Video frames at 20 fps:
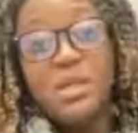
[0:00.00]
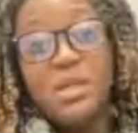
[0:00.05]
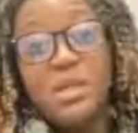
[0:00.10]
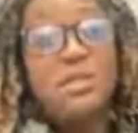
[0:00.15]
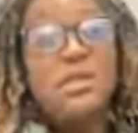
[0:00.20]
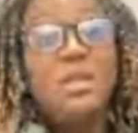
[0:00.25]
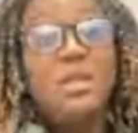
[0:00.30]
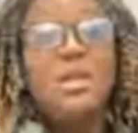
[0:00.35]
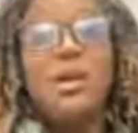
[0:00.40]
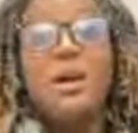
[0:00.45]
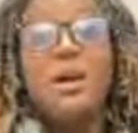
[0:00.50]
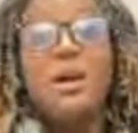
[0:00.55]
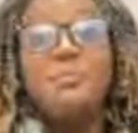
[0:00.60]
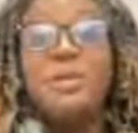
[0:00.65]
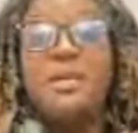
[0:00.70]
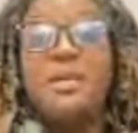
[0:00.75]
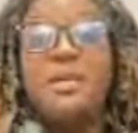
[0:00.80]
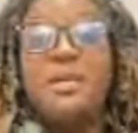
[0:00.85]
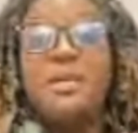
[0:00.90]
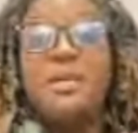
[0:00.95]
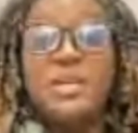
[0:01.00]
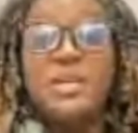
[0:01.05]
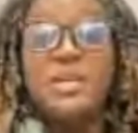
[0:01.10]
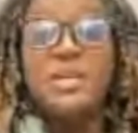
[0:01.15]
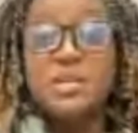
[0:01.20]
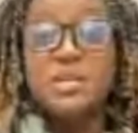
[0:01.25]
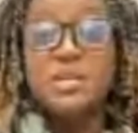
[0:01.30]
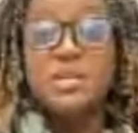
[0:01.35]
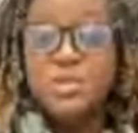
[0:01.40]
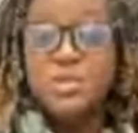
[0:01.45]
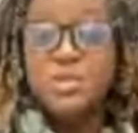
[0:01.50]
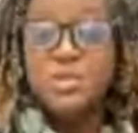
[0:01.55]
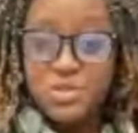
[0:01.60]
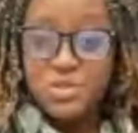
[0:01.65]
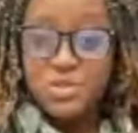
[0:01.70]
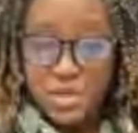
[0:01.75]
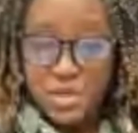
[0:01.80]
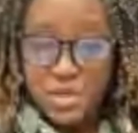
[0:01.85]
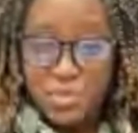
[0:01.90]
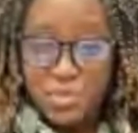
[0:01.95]
walk in, walk right back
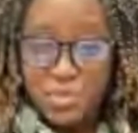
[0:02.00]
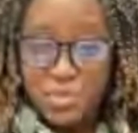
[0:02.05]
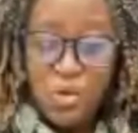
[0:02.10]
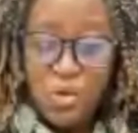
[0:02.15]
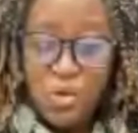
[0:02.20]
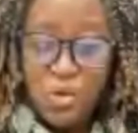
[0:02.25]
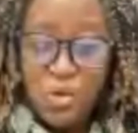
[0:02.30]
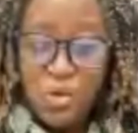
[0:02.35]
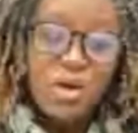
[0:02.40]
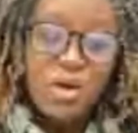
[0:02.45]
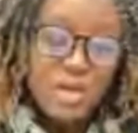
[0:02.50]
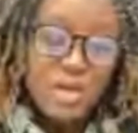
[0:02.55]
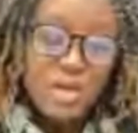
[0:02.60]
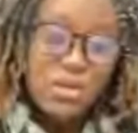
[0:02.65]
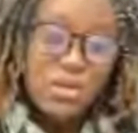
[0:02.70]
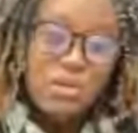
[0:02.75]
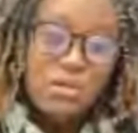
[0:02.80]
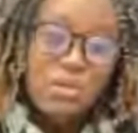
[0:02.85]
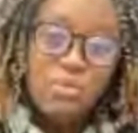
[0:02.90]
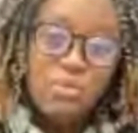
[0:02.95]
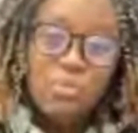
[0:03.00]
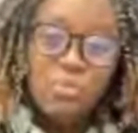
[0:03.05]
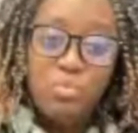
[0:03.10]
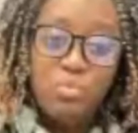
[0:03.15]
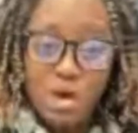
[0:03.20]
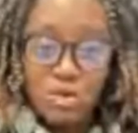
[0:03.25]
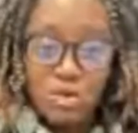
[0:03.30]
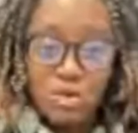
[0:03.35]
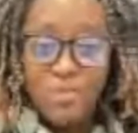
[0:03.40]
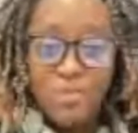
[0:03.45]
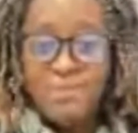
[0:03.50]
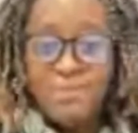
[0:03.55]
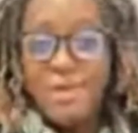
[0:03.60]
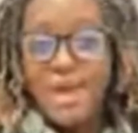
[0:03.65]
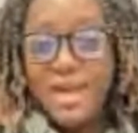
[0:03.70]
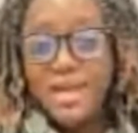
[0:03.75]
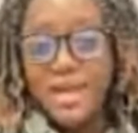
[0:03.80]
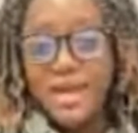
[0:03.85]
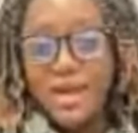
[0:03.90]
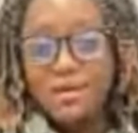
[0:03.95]
out. But he was getting into that
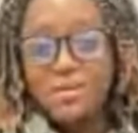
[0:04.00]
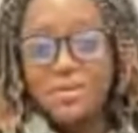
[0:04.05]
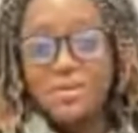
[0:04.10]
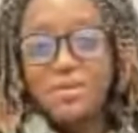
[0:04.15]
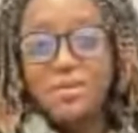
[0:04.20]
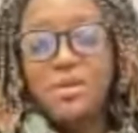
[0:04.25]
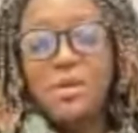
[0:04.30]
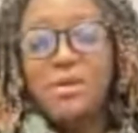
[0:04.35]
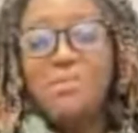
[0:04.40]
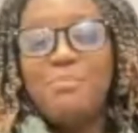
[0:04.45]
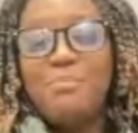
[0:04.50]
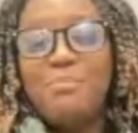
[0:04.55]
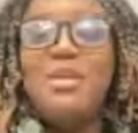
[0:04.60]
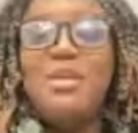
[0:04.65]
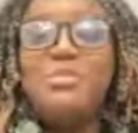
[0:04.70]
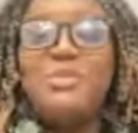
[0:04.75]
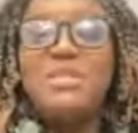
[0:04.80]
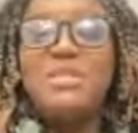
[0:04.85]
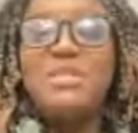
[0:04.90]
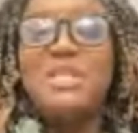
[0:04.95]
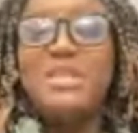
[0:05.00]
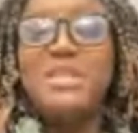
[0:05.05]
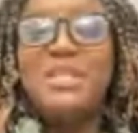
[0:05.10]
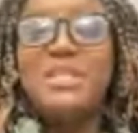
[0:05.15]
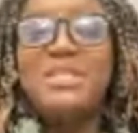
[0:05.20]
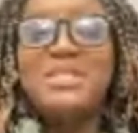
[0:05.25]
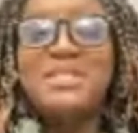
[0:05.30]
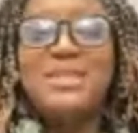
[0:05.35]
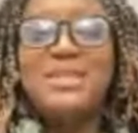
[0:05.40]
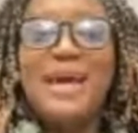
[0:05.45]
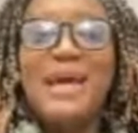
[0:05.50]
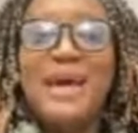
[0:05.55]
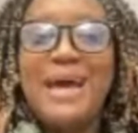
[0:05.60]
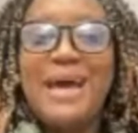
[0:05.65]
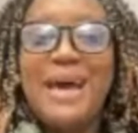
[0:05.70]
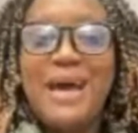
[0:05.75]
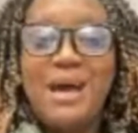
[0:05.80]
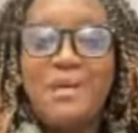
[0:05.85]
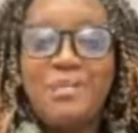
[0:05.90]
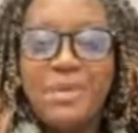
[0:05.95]
habit. It was the mental
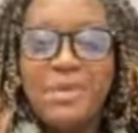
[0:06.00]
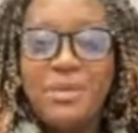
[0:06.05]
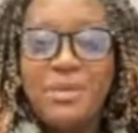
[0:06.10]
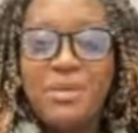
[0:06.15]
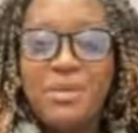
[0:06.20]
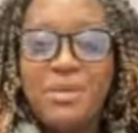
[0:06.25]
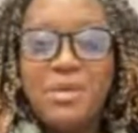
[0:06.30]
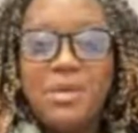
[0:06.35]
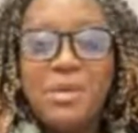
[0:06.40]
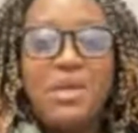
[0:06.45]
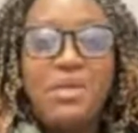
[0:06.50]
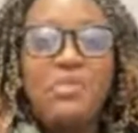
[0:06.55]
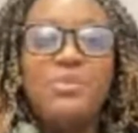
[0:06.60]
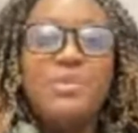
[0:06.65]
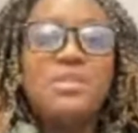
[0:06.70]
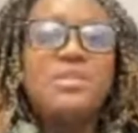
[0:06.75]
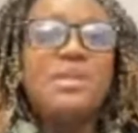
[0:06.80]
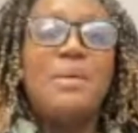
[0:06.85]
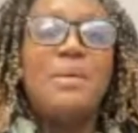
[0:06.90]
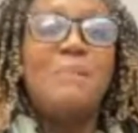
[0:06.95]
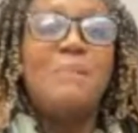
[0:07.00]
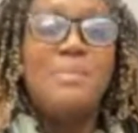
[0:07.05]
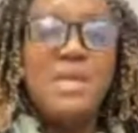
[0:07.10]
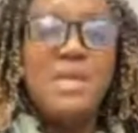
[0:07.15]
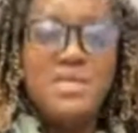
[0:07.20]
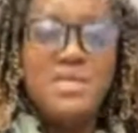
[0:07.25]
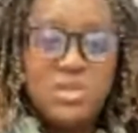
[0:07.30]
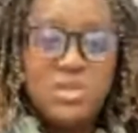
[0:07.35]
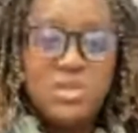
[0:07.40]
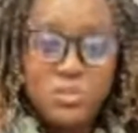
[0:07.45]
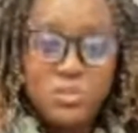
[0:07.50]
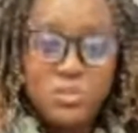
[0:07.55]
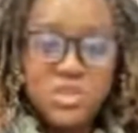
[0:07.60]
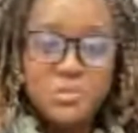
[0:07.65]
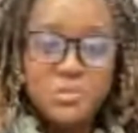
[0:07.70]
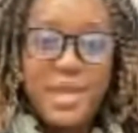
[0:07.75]
space of getting up, going out,